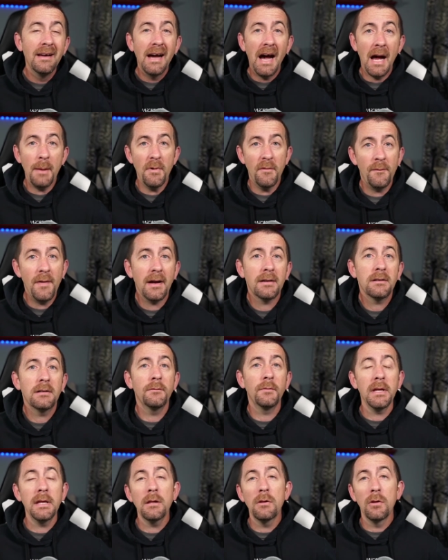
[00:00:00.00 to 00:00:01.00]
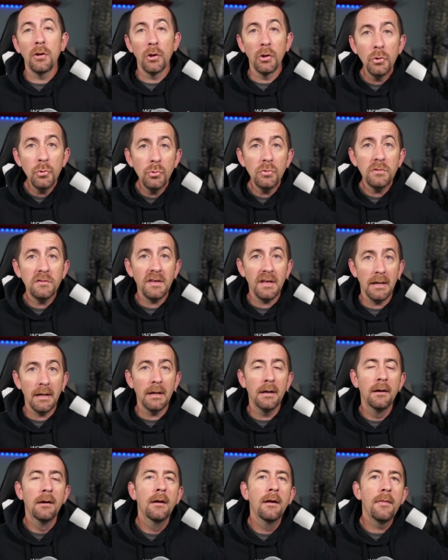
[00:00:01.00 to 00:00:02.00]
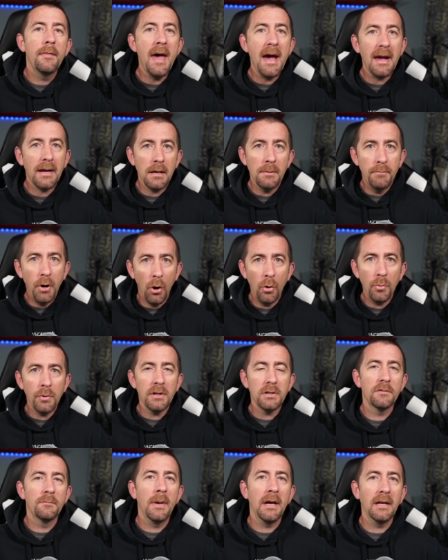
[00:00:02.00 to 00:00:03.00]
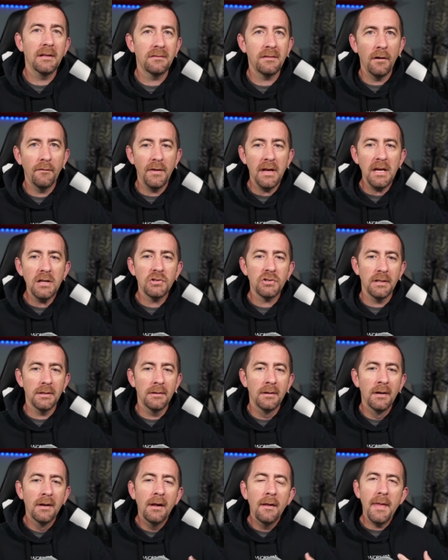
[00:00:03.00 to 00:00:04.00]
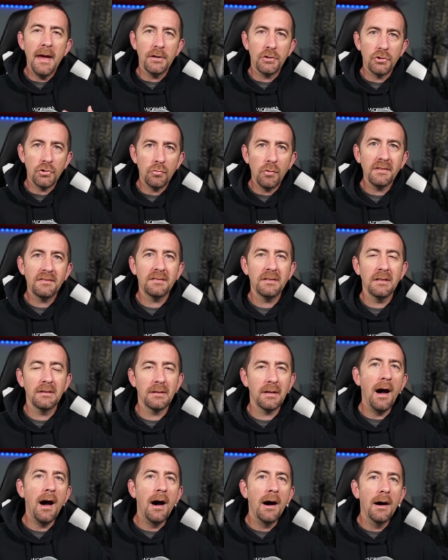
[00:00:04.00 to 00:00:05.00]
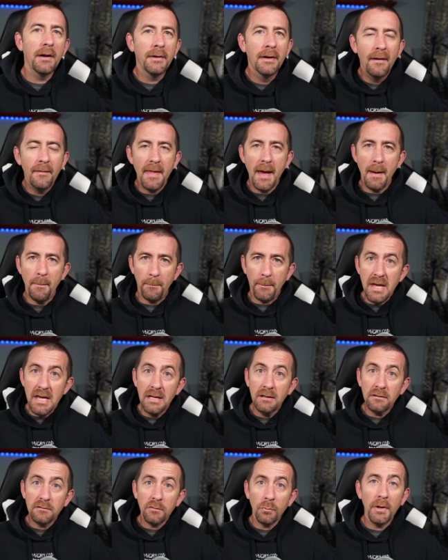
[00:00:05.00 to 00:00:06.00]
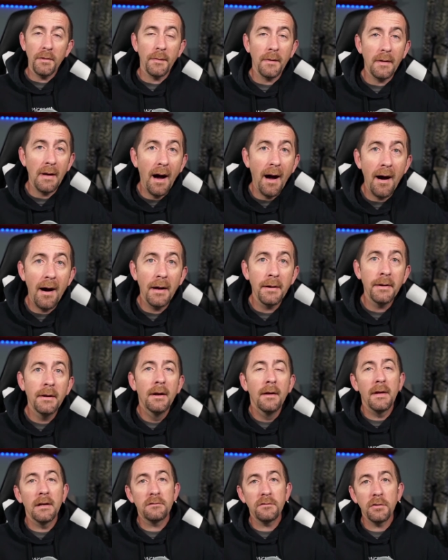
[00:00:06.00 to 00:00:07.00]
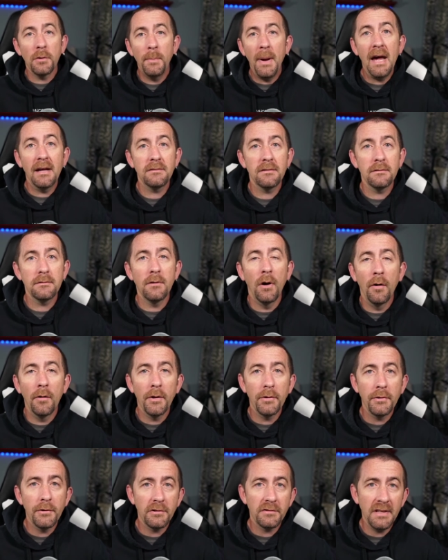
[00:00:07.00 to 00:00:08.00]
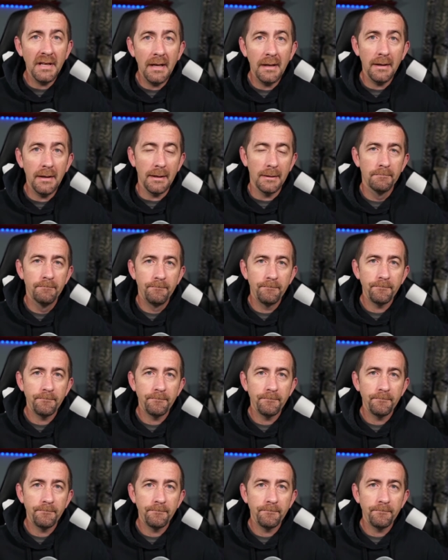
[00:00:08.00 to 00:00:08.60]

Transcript: I'm effectively losing that component of my salvation, that trust in God, that peace with God that surpasses all understanding.